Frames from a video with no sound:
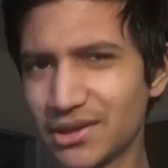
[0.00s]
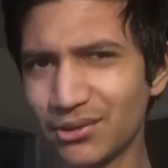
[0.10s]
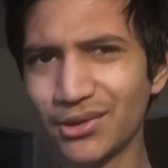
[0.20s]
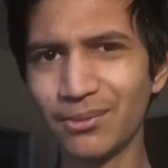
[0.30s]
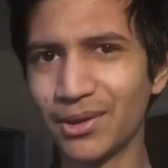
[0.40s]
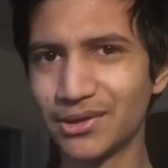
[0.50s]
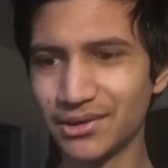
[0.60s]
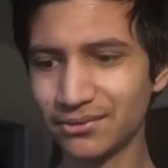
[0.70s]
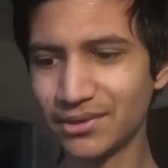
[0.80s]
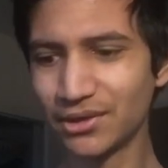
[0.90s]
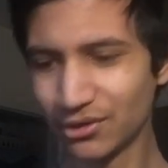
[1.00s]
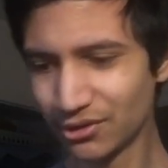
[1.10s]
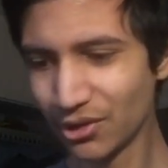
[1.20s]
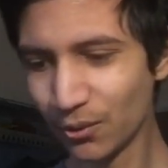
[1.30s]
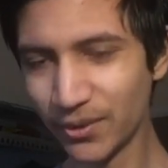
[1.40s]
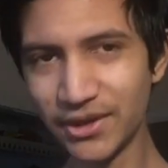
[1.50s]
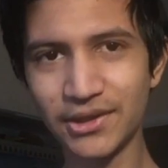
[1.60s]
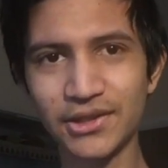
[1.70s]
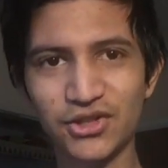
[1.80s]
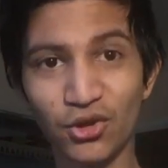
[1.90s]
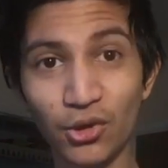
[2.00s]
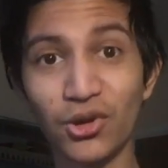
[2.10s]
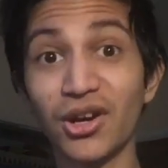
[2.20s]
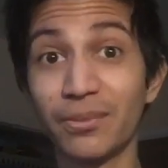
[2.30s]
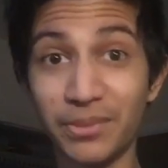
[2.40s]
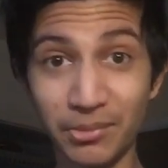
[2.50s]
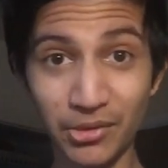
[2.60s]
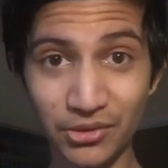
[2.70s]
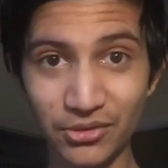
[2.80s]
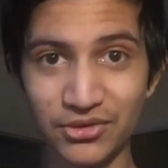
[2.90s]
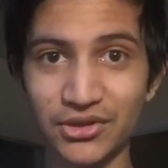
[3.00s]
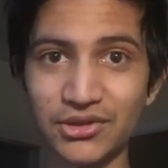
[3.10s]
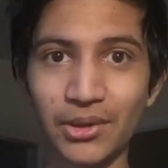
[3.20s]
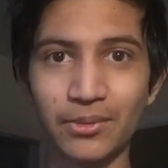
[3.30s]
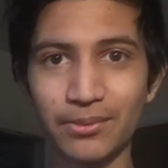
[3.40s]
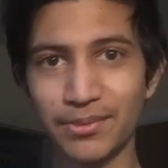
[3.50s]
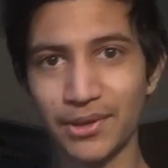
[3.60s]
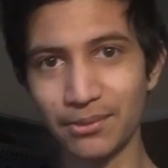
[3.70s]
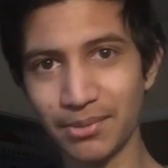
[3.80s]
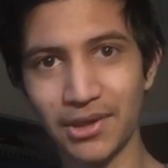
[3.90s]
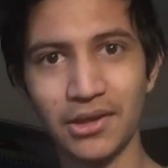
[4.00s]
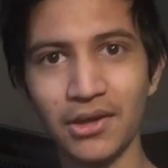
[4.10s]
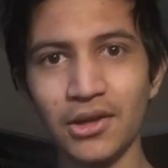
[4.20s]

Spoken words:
They will, but you know, when it is low, a lot of people will subscribe to PewDiePie.